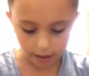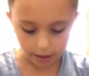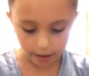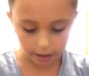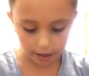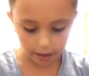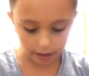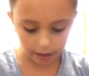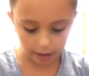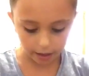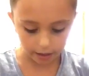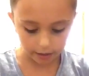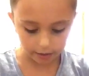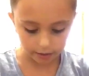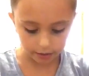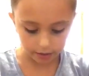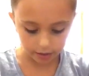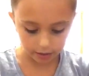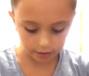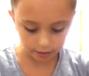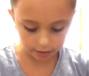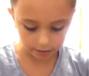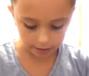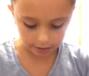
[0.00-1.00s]
And
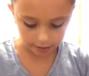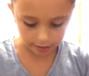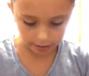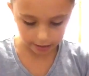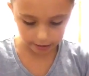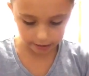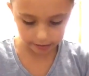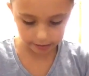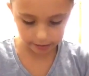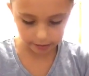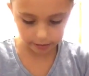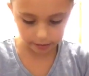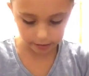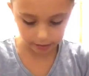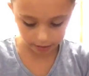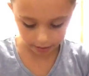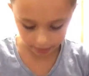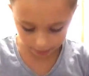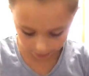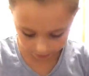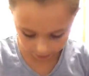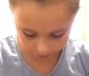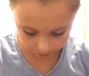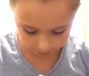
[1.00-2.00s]
then the next
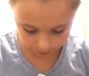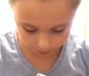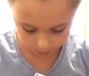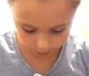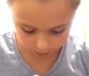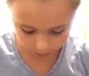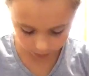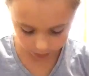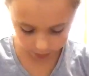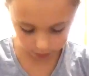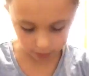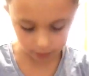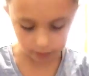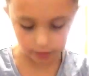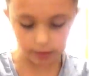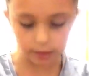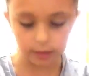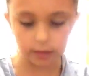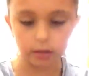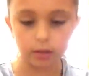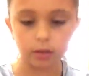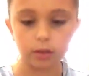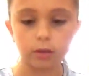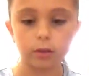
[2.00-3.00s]
items are
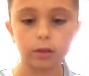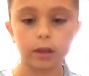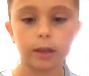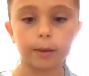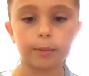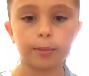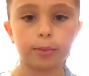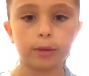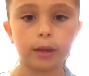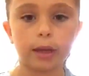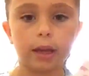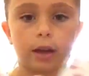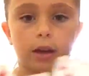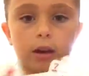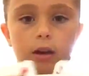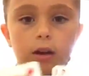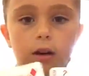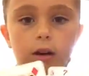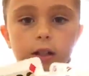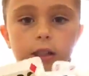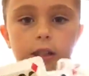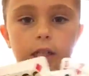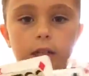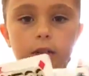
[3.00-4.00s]
these little like play
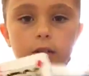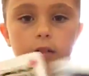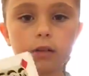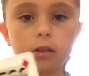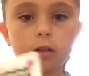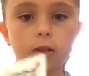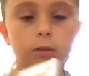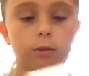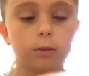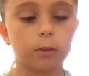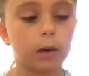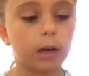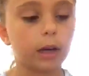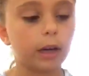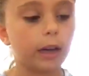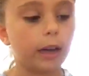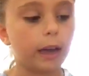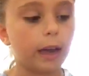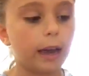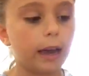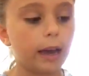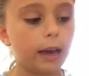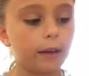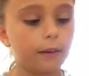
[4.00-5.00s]
cards. I don't know why I
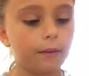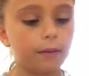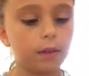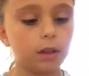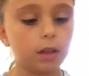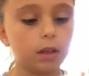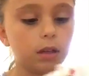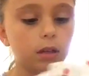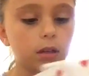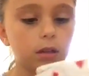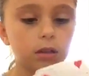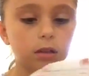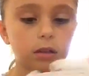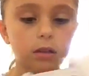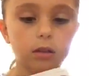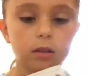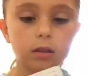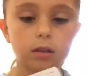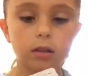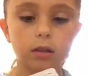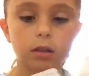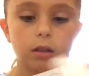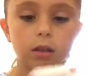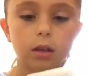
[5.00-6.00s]
have
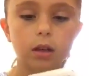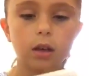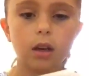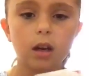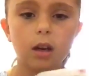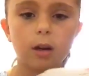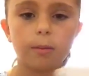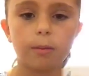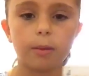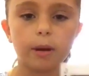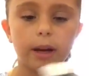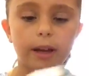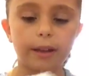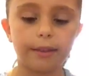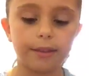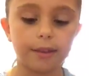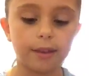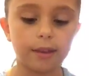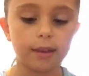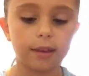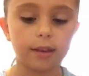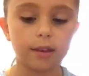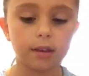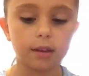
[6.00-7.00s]
these, but I
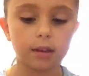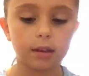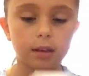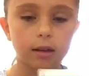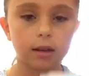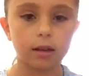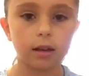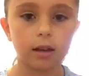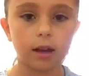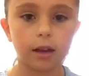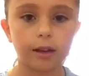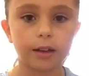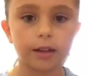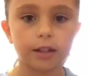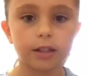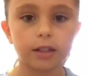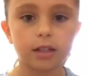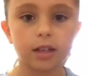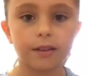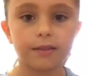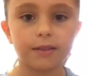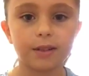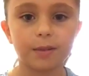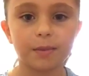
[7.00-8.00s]
think I just
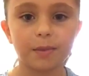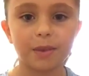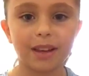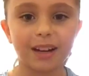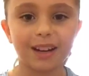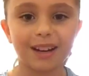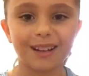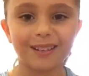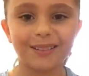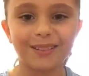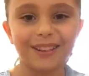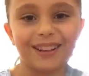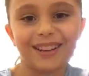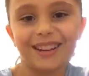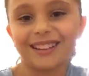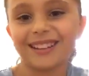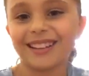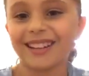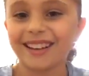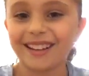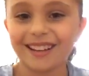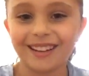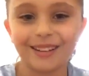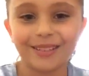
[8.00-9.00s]
shoved them in here because I
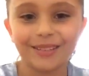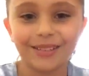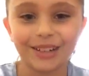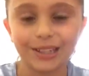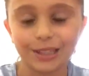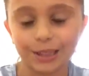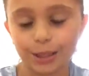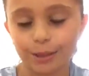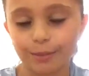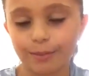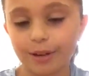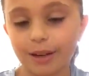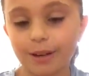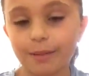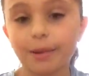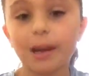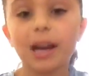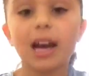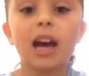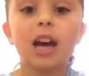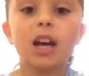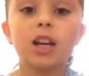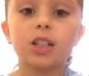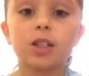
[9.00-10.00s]
had nowhere else to put them.
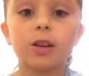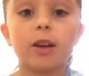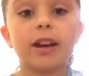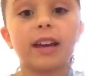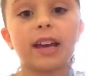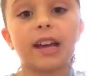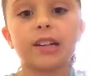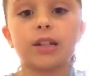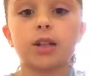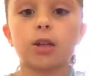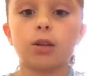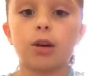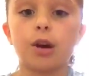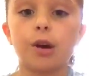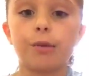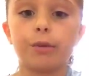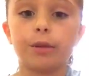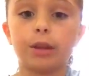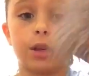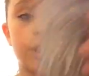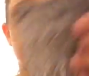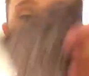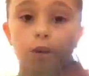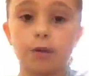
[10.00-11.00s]
So I guess I'll go with
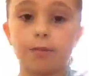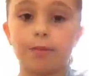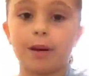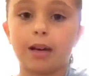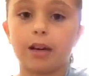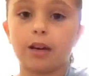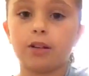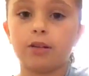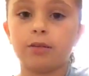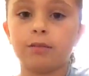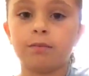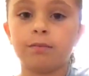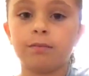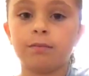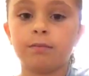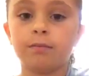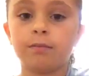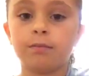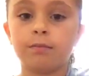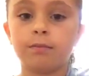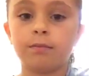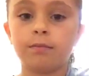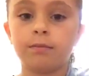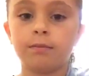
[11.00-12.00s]
the card pile.
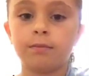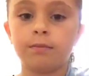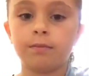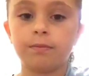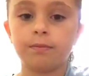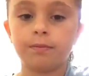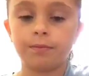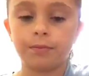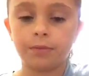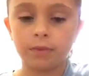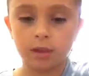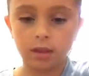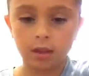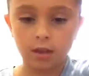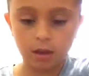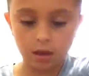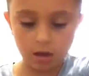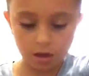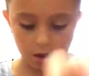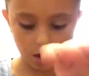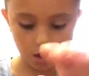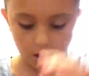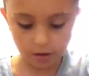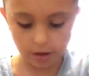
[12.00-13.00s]

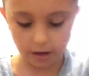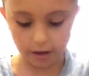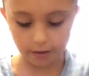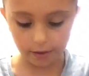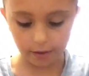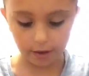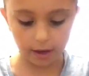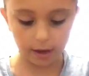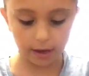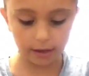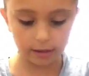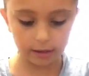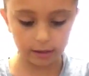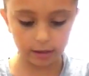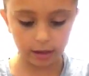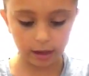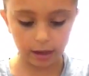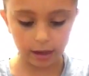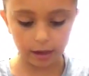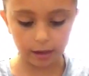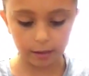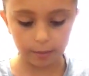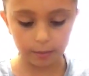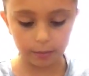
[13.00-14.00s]
Okay, the next
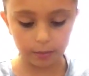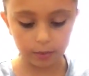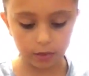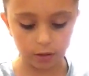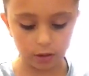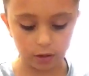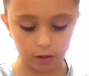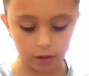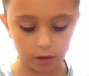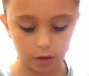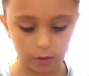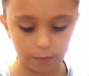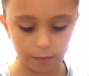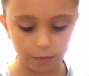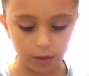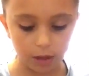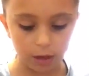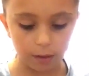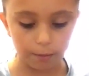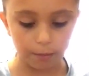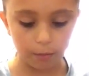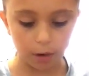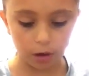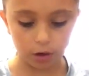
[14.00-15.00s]
items are
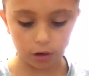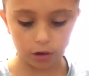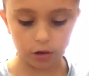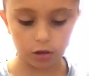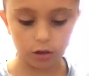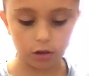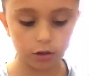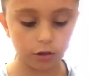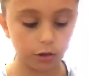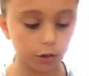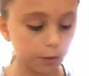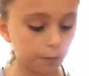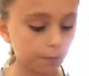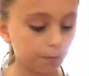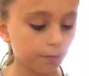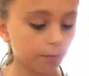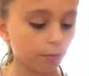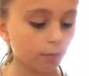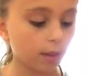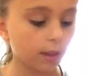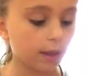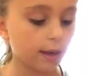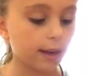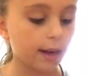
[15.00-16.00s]
markers.
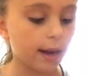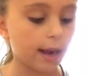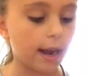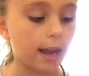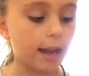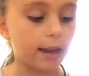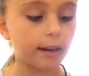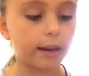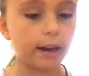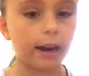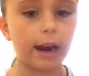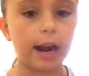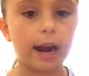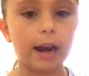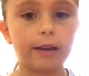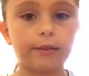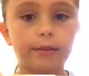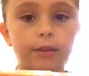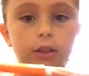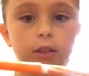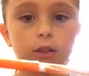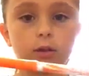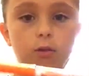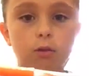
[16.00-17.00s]
And I have
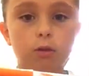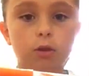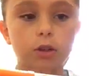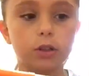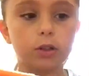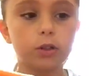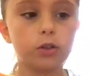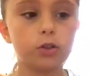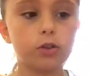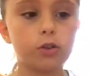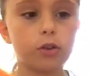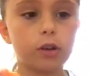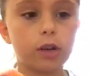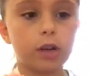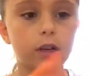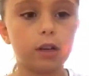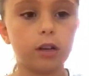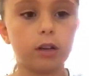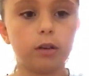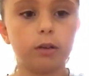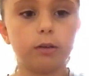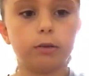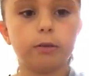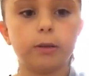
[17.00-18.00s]
this orange
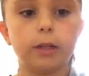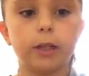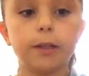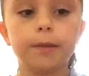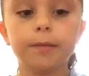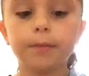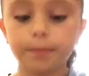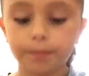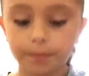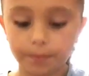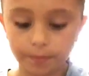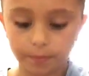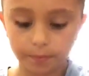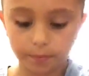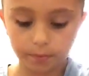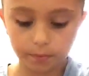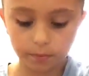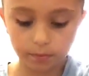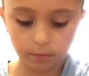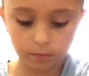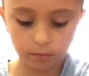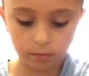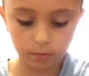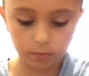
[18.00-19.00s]
Crayola one,
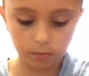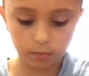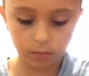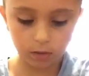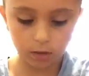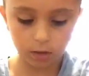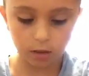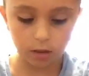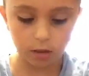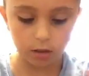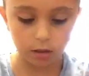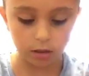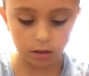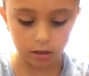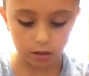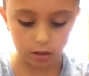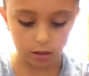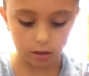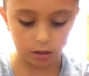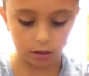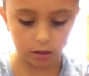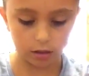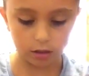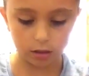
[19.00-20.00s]

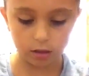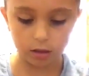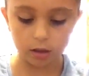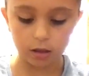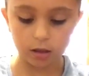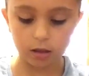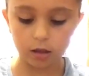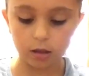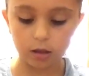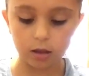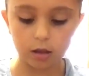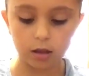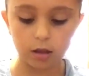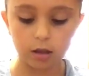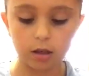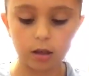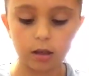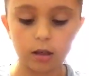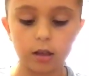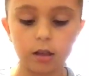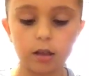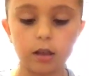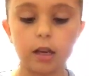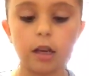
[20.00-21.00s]
this
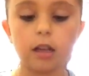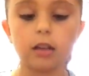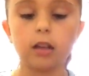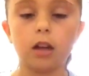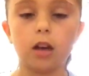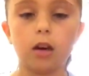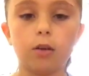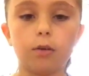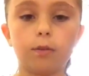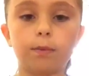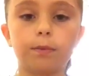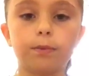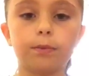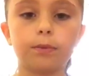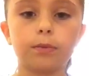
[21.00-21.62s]
yellow